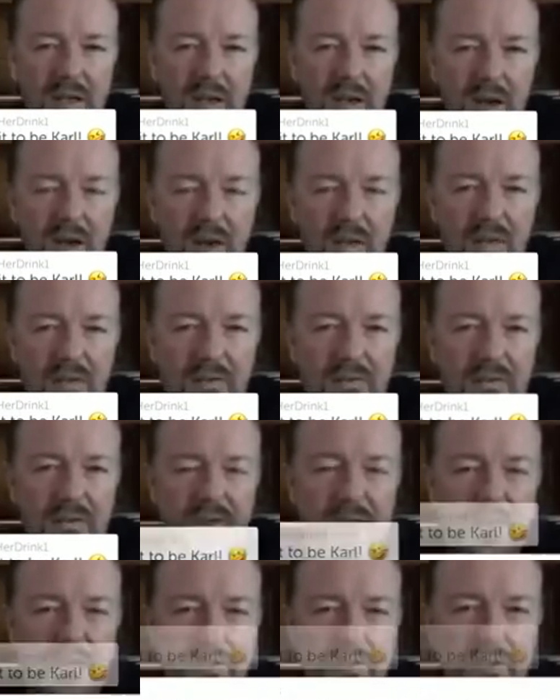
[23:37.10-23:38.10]
on the 5th
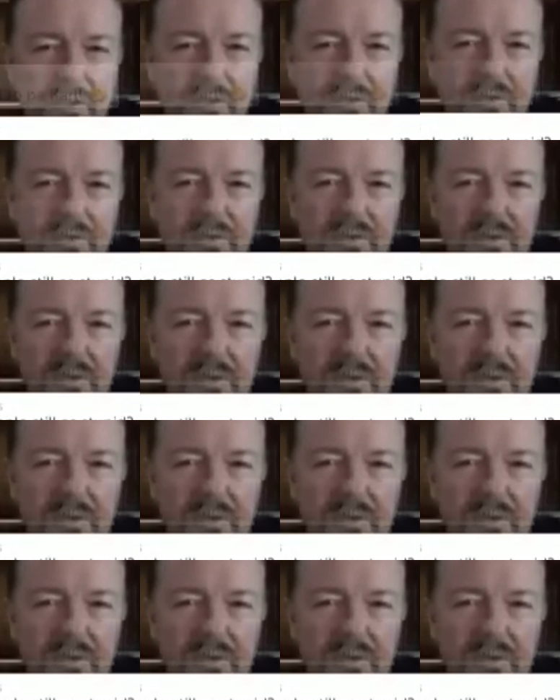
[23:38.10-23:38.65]
of June